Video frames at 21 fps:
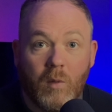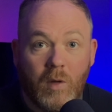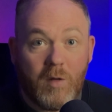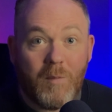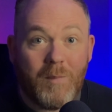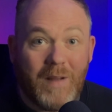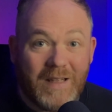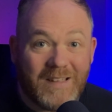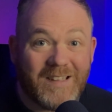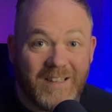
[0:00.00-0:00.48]

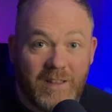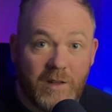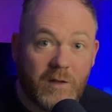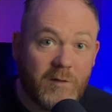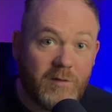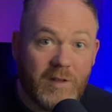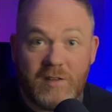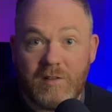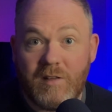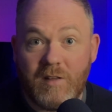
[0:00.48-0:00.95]
Welcome back to Neil
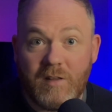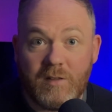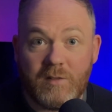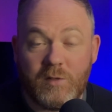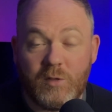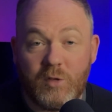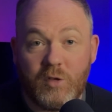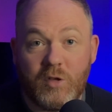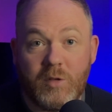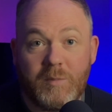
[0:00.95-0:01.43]
Invest. Thanks
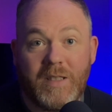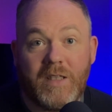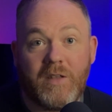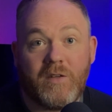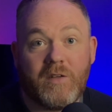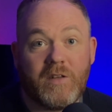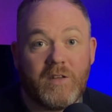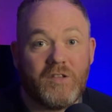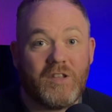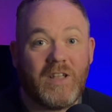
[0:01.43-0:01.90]
for joining me here
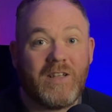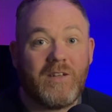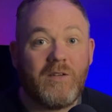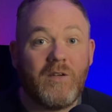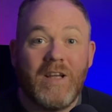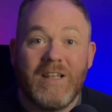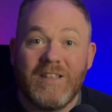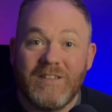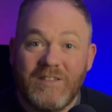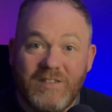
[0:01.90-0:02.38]
on the
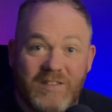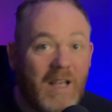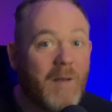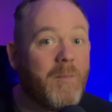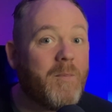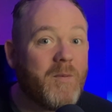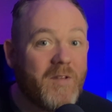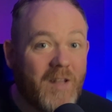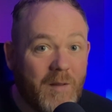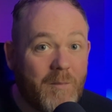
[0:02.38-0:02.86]
channel.
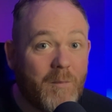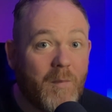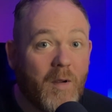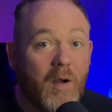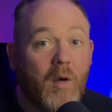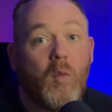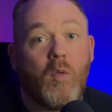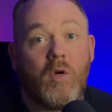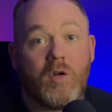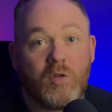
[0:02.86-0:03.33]

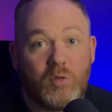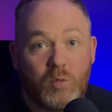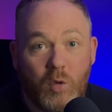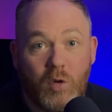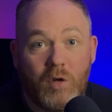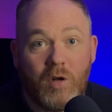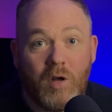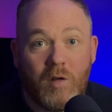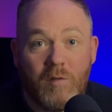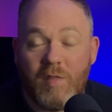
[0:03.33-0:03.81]
September was
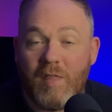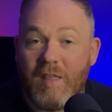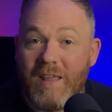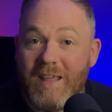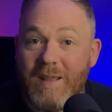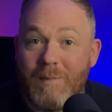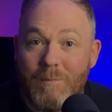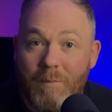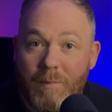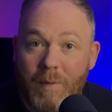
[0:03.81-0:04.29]
one of
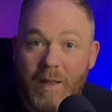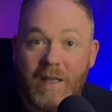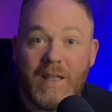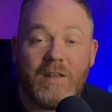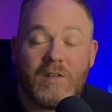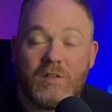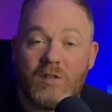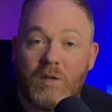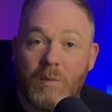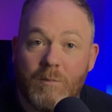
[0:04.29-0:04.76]
the
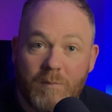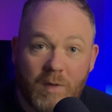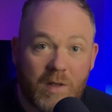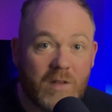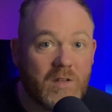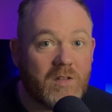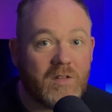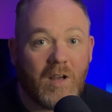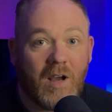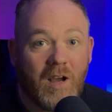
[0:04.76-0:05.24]
biggest
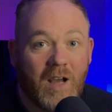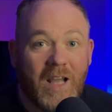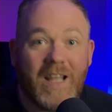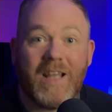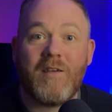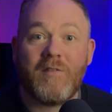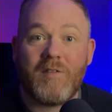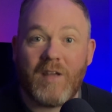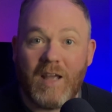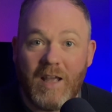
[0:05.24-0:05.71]
months I
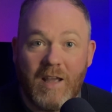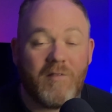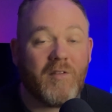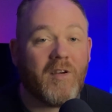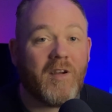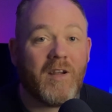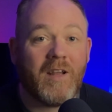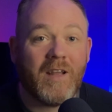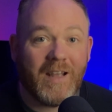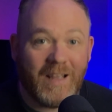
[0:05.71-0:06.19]
have
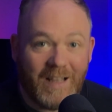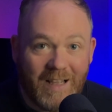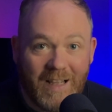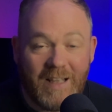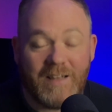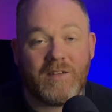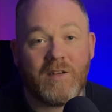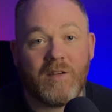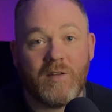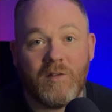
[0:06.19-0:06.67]
ever
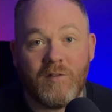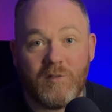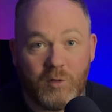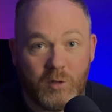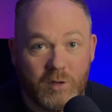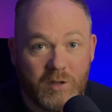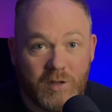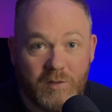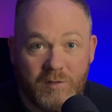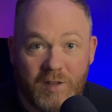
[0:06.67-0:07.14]
had
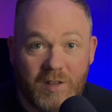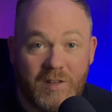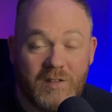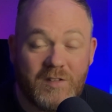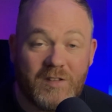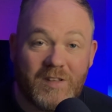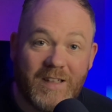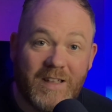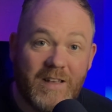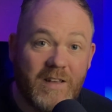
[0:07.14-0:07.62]
for
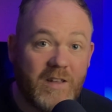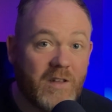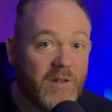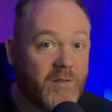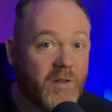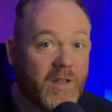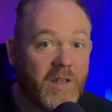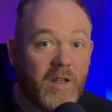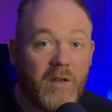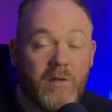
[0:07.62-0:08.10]
dividends. And in this
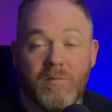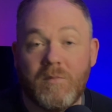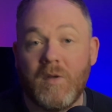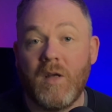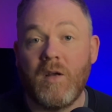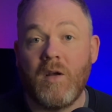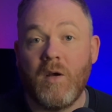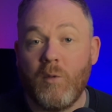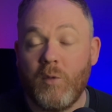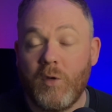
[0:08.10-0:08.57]
video,
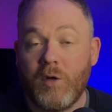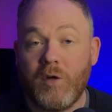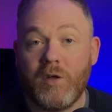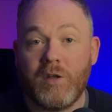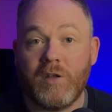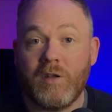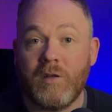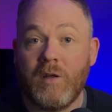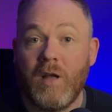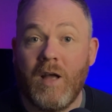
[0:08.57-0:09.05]
we're going
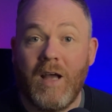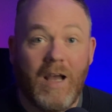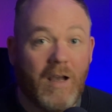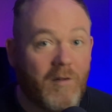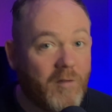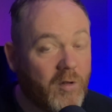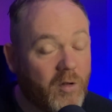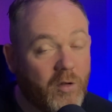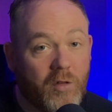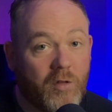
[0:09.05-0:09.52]
to
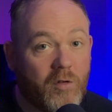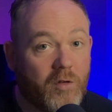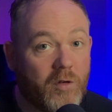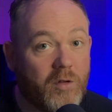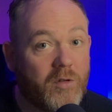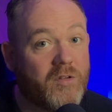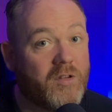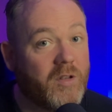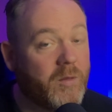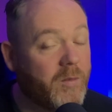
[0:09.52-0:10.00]
have a look
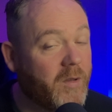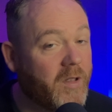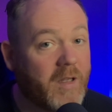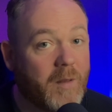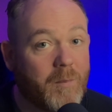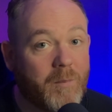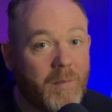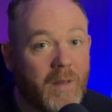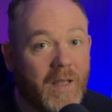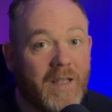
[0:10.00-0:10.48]
through, see what I
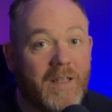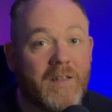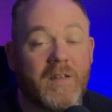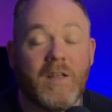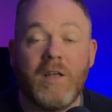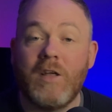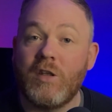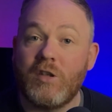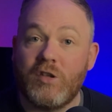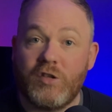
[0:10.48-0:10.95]
get paid,
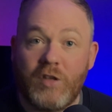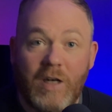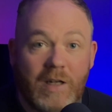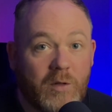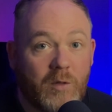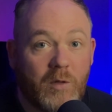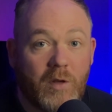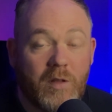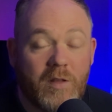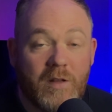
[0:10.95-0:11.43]

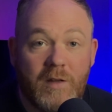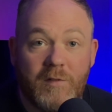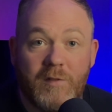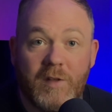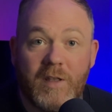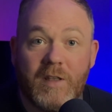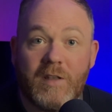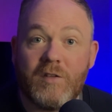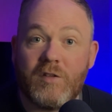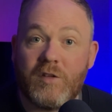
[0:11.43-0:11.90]
track all of the
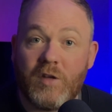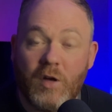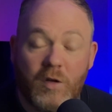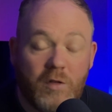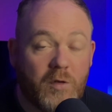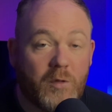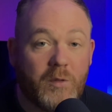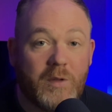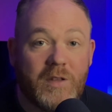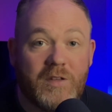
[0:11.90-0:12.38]
dividends, go
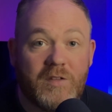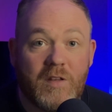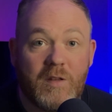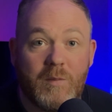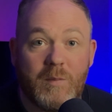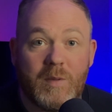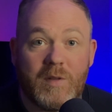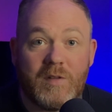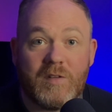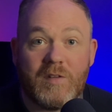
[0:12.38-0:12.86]
through each of
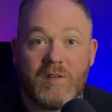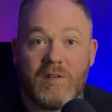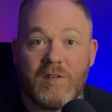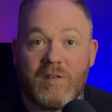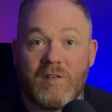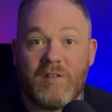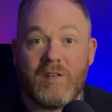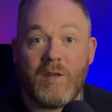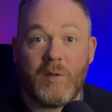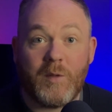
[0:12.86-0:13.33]
the businesses
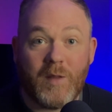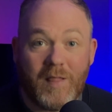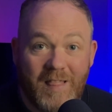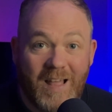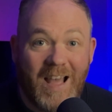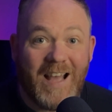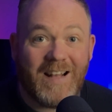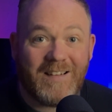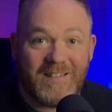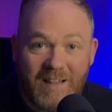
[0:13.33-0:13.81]
and see what
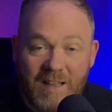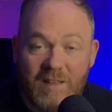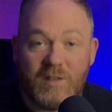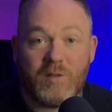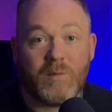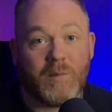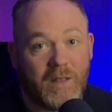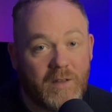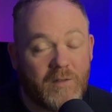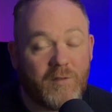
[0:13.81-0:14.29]
that
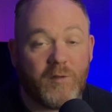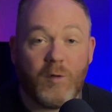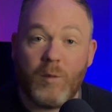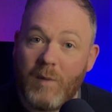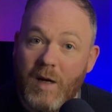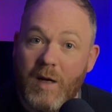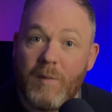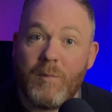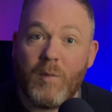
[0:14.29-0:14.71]
has meant for my